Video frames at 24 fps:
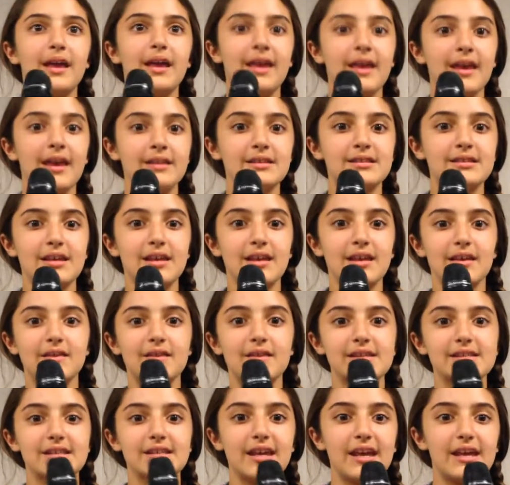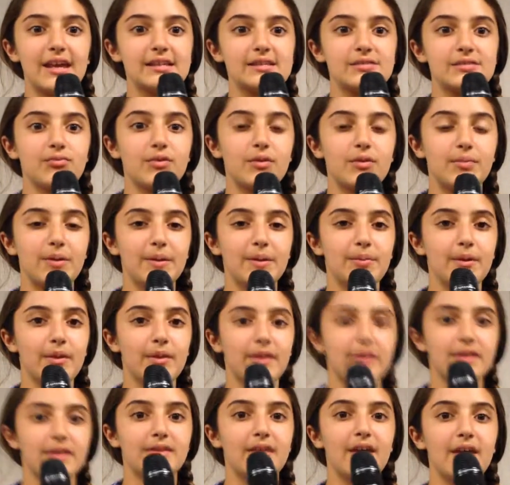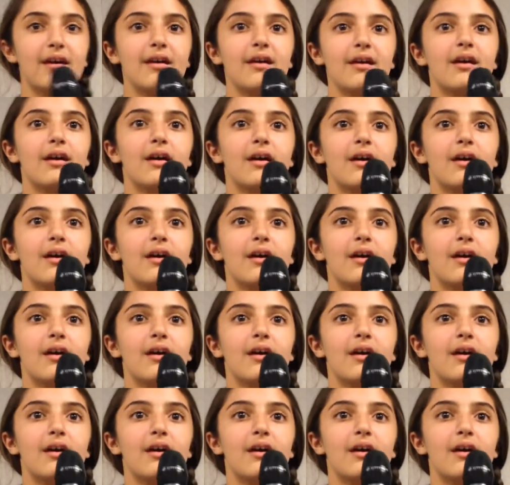And in this case, when people think that